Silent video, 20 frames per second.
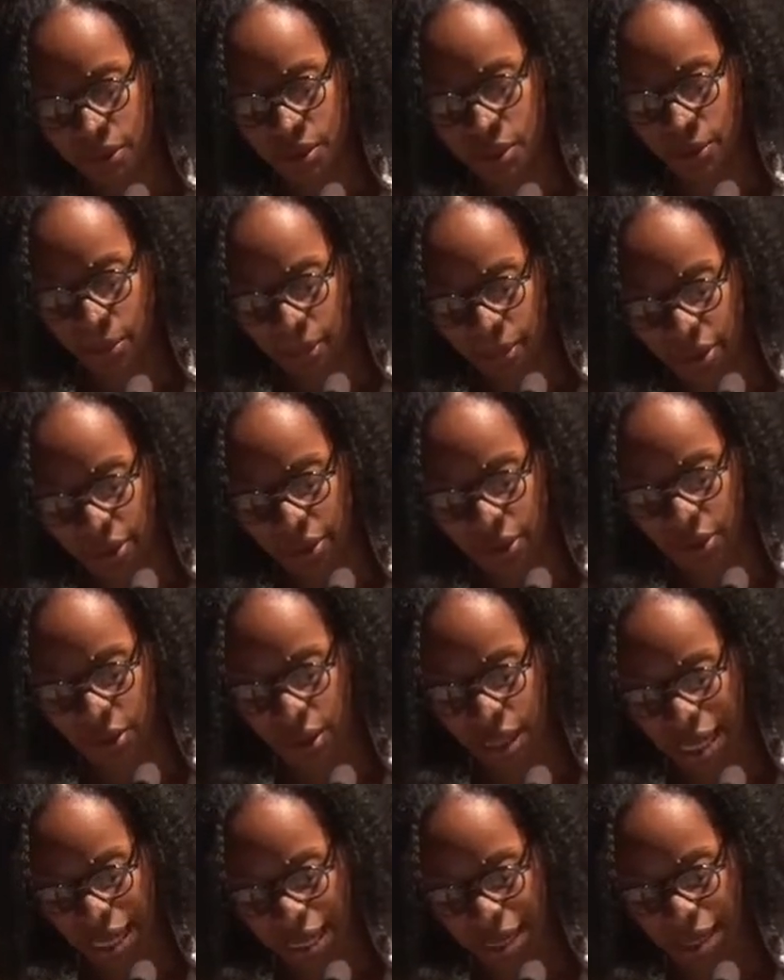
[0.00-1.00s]
mother
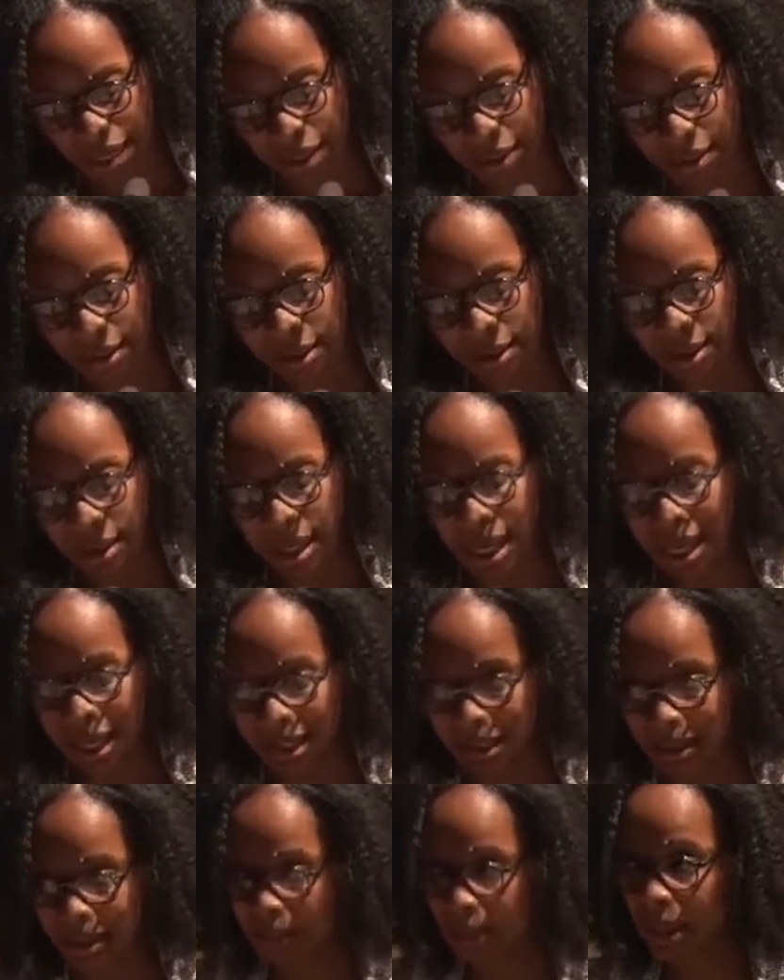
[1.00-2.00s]
had
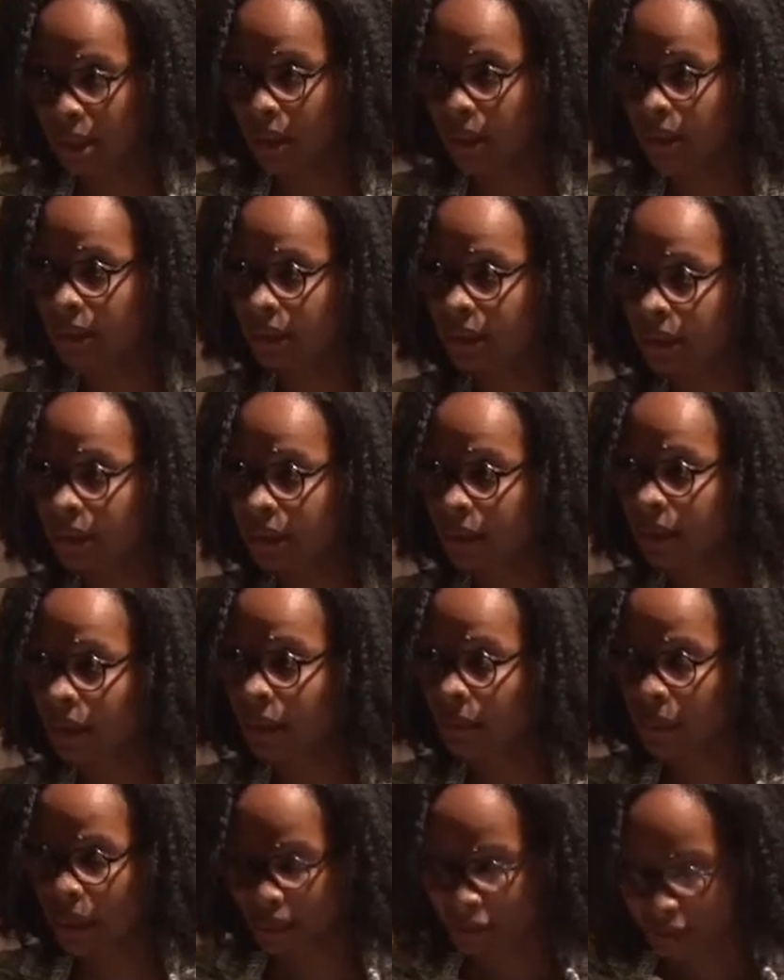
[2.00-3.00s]
asthma.
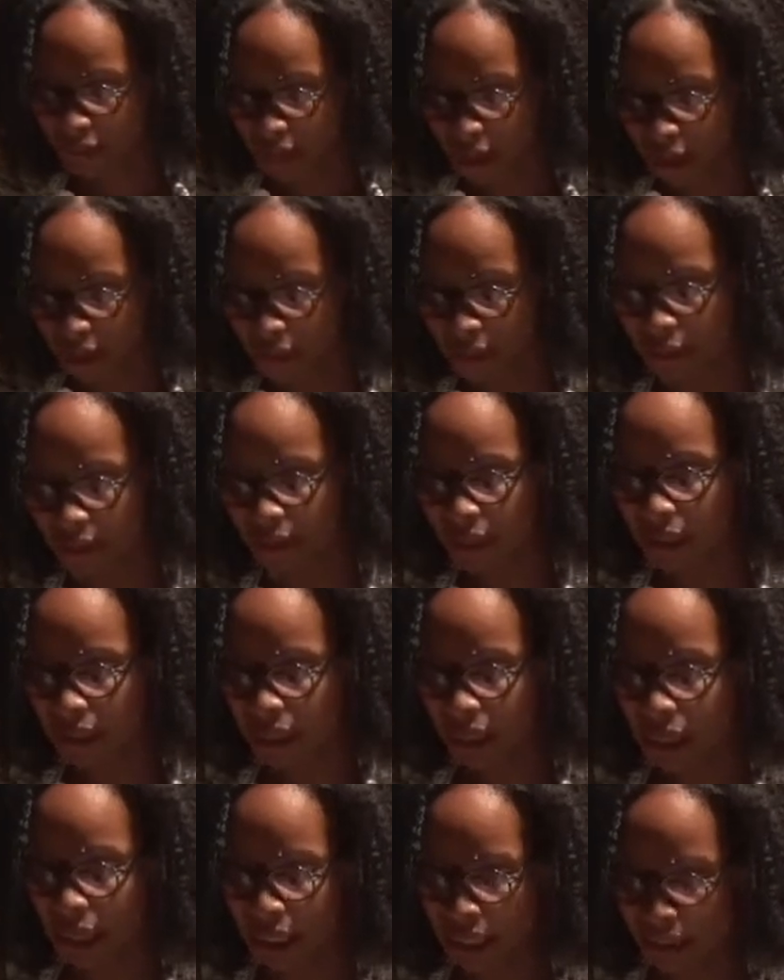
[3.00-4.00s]
My father
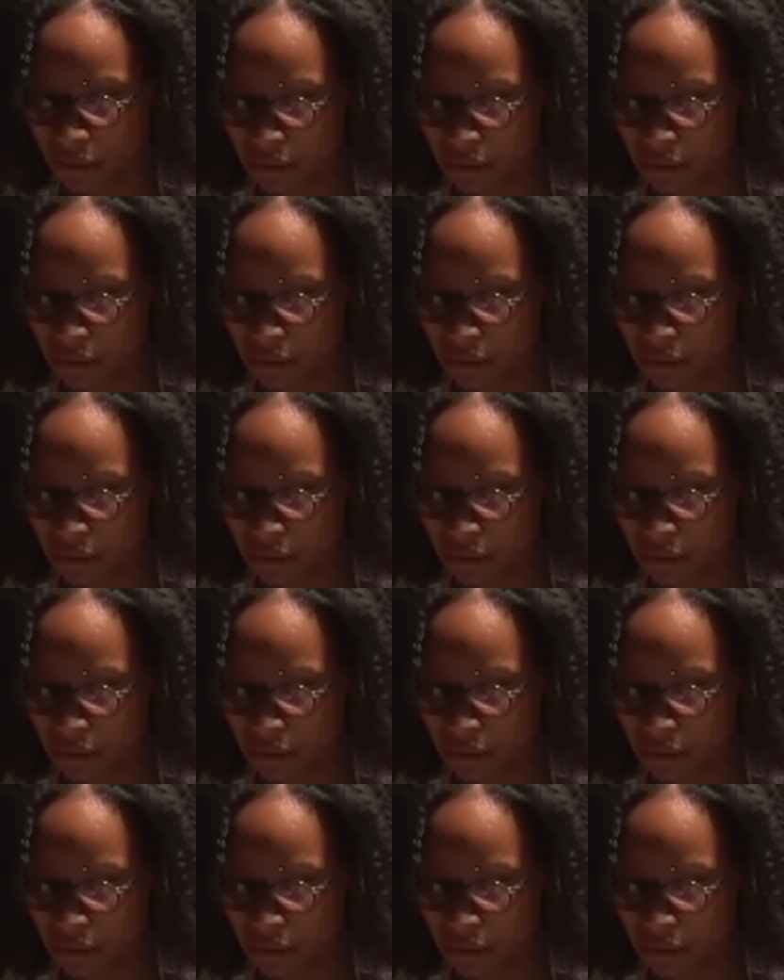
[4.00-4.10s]
had a